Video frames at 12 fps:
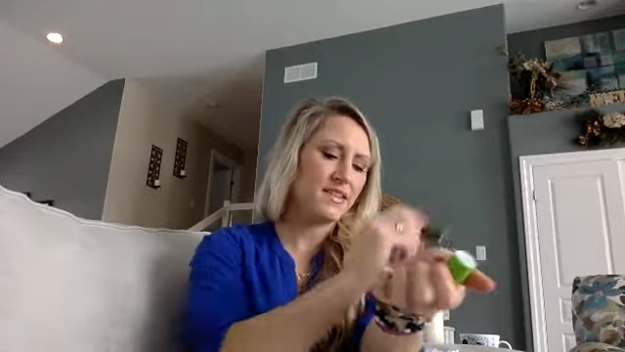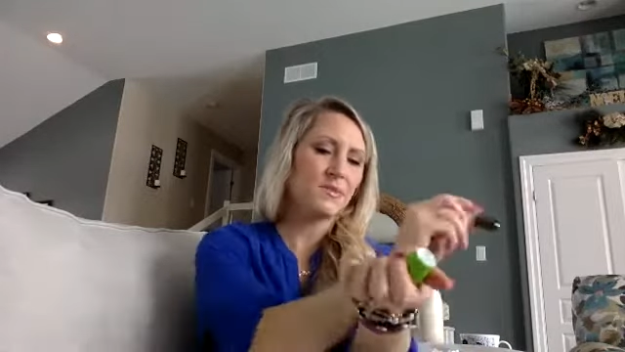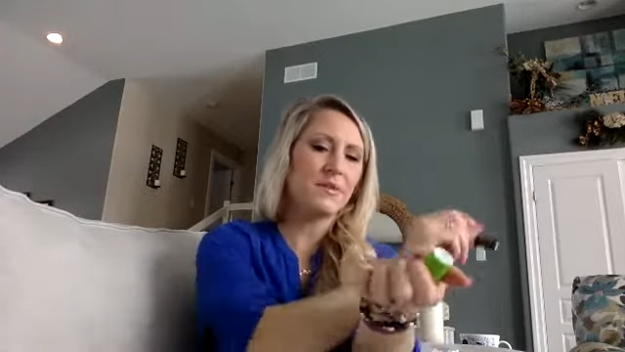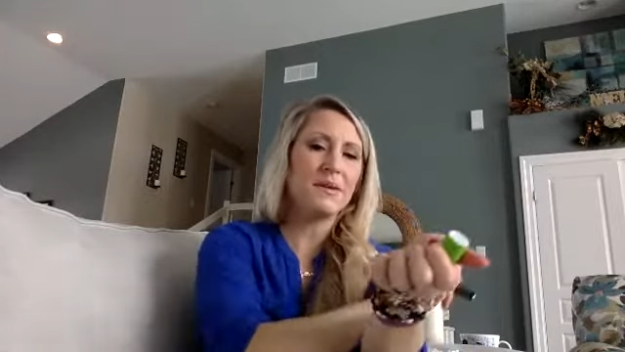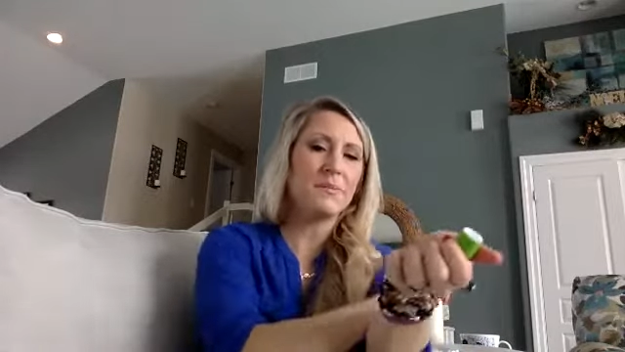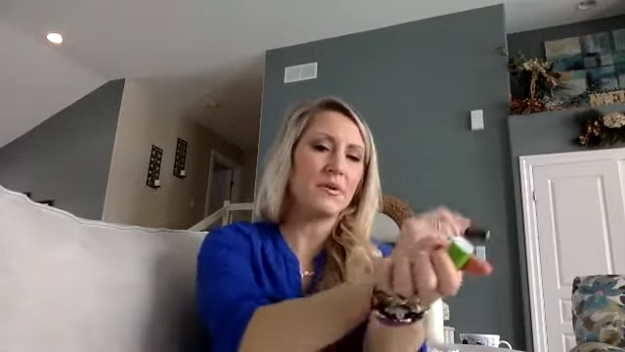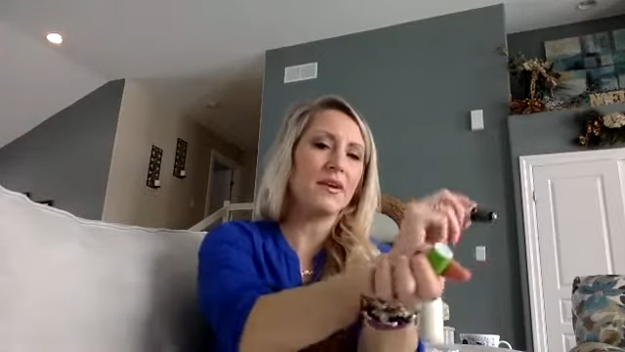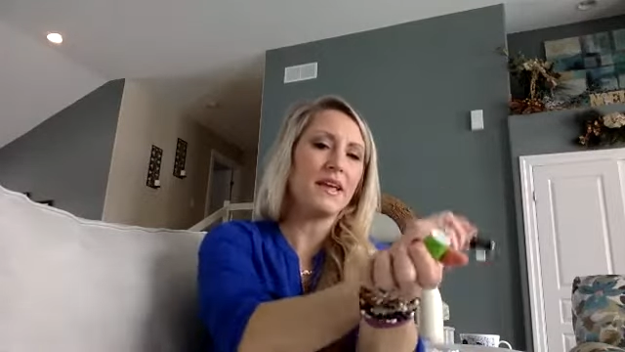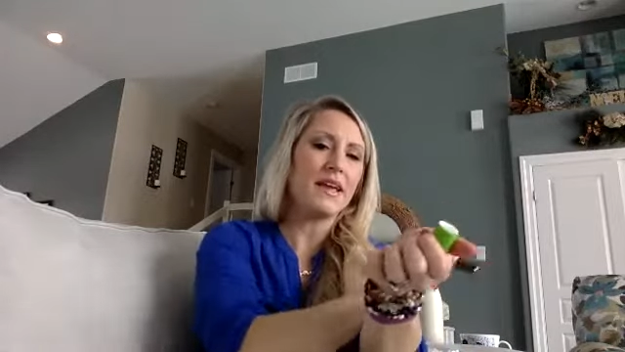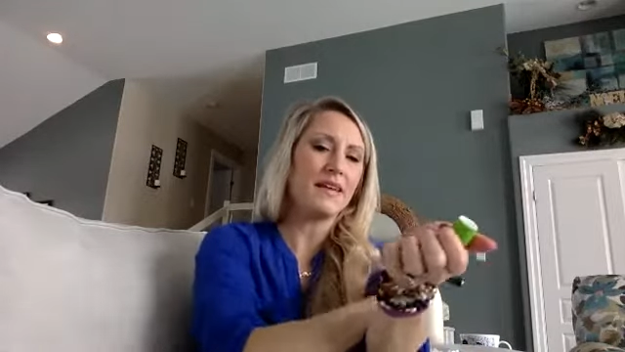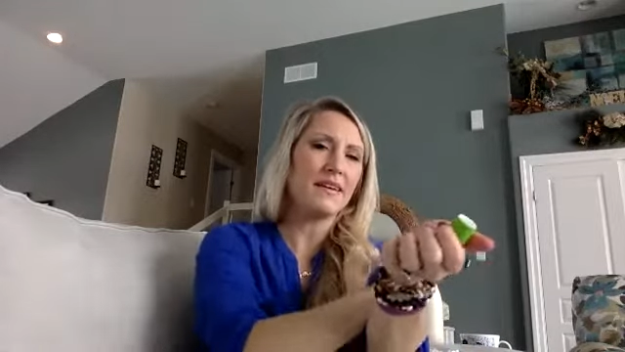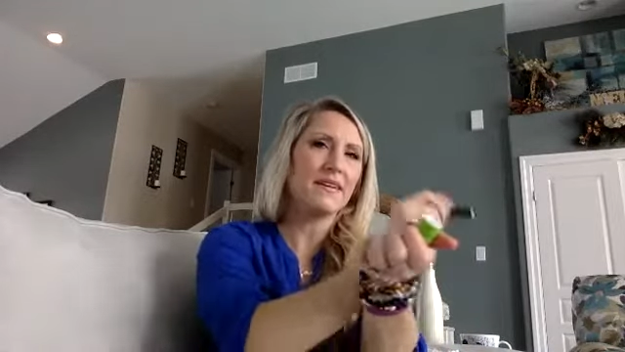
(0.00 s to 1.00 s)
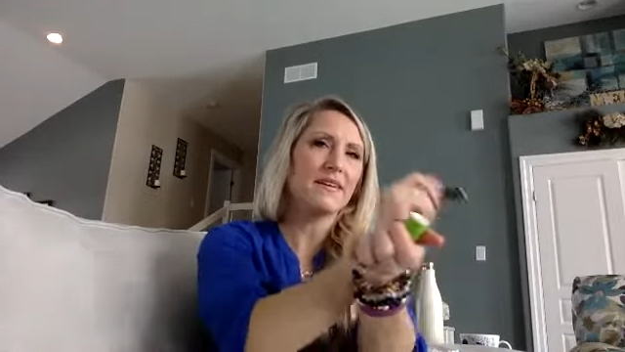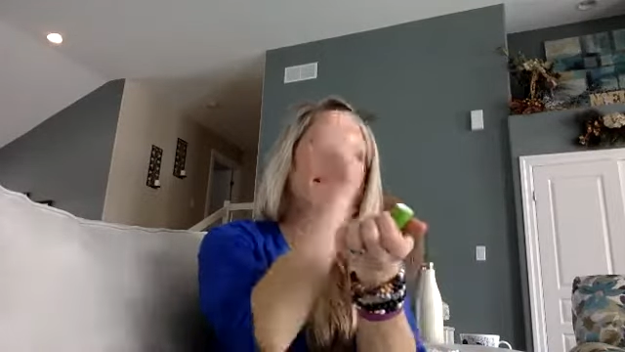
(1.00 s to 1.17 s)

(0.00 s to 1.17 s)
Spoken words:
really pretty,